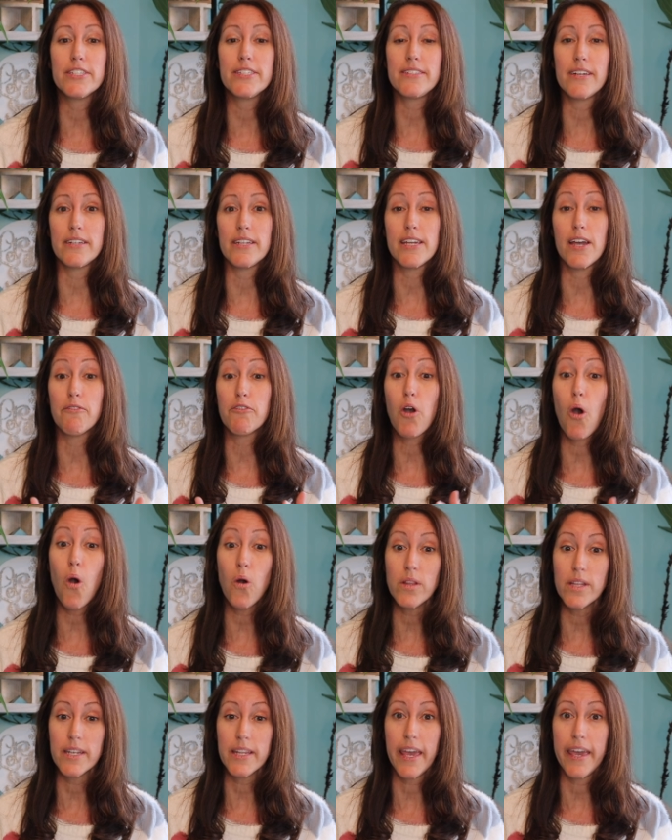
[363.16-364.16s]
study of
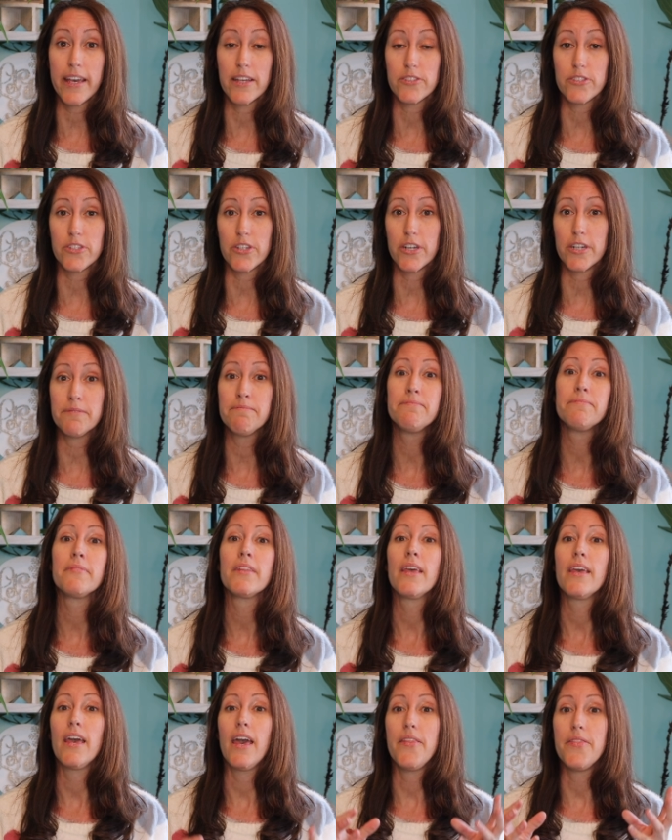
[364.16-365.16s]
colon cancer,
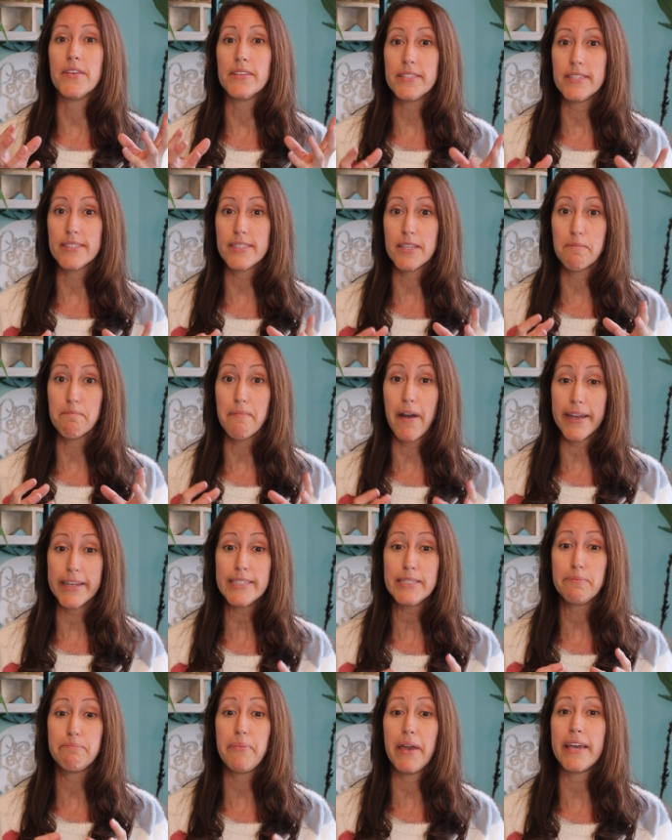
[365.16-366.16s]
and this is a
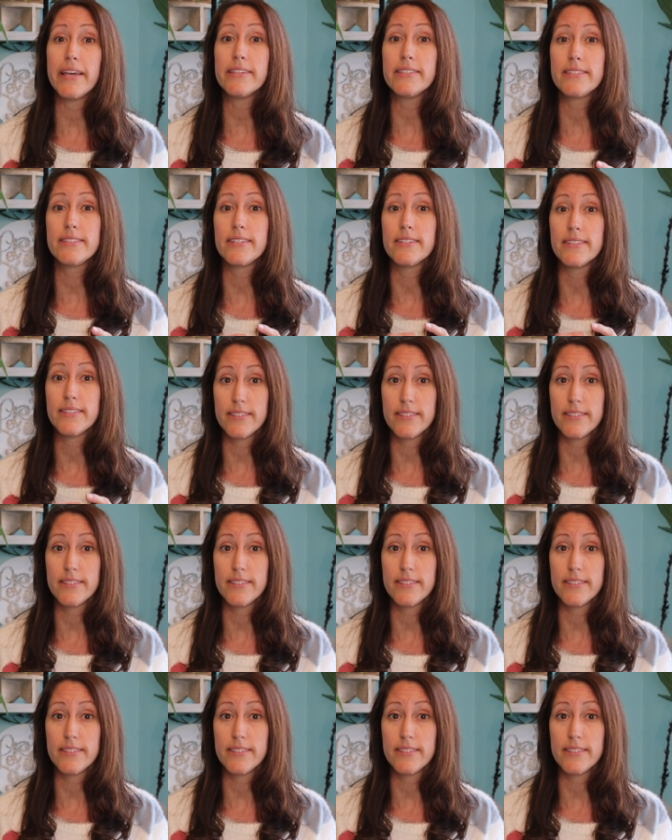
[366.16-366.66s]
mice-based